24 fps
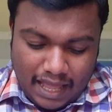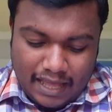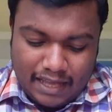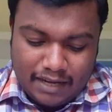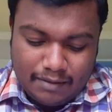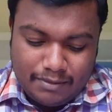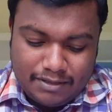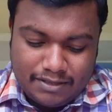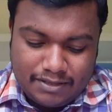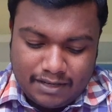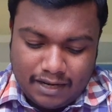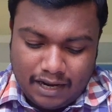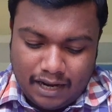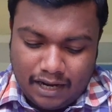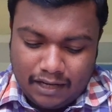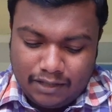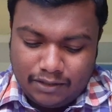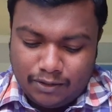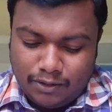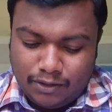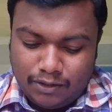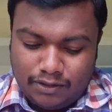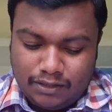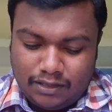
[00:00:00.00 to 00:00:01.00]
And Mr.
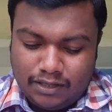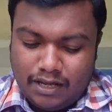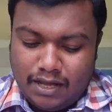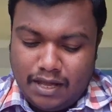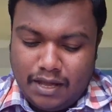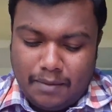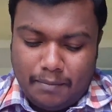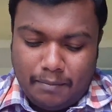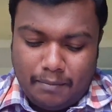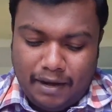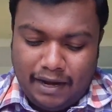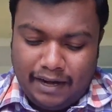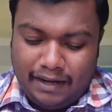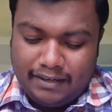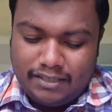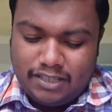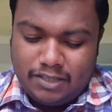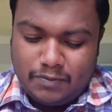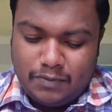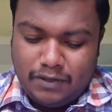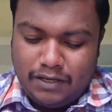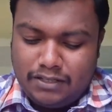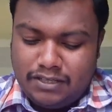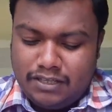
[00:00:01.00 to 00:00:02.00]
Harcourt made a
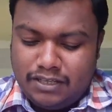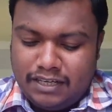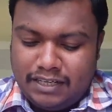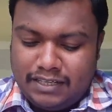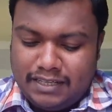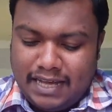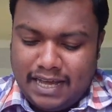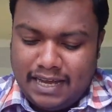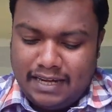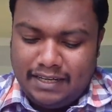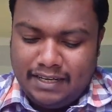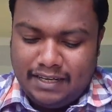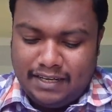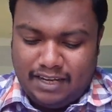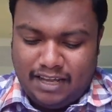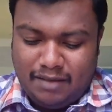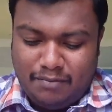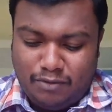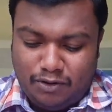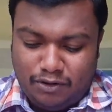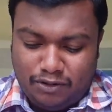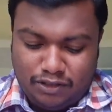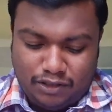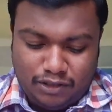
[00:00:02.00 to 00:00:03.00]
speech in Italian
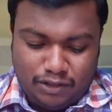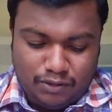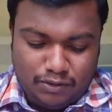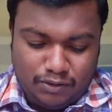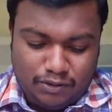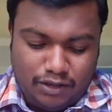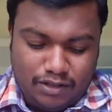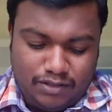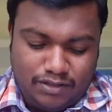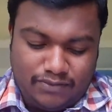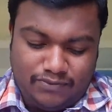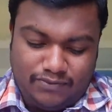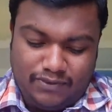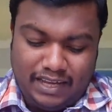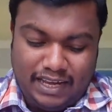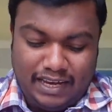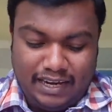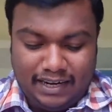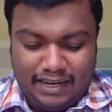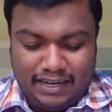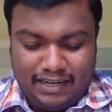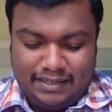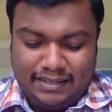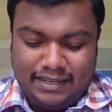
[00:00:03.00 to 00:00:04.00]
about the glories of
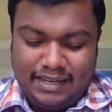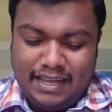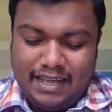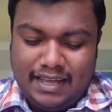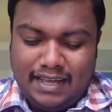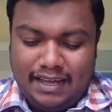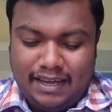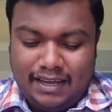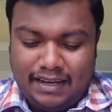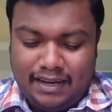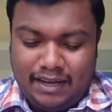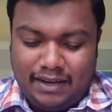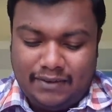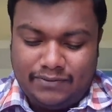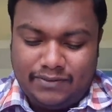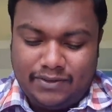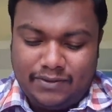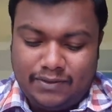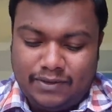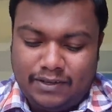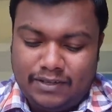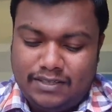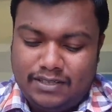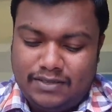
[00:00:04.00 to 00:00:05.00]
England, and
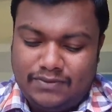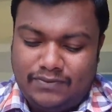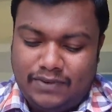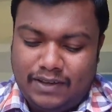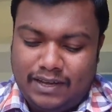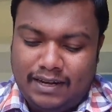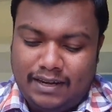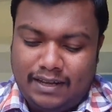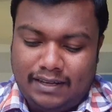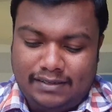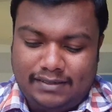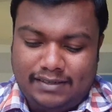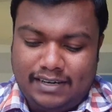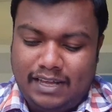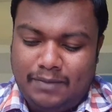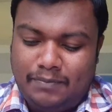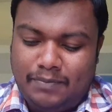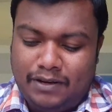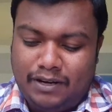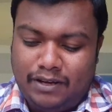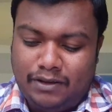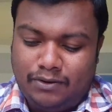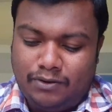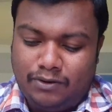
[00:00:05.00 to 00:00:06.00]
afterwards fell
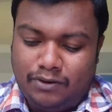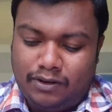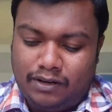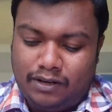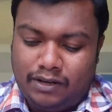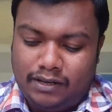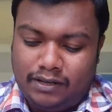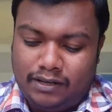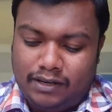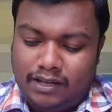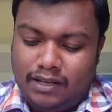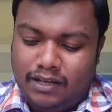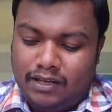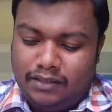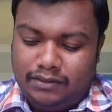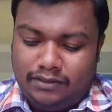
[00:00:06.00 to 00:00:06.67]
asleep in a corner.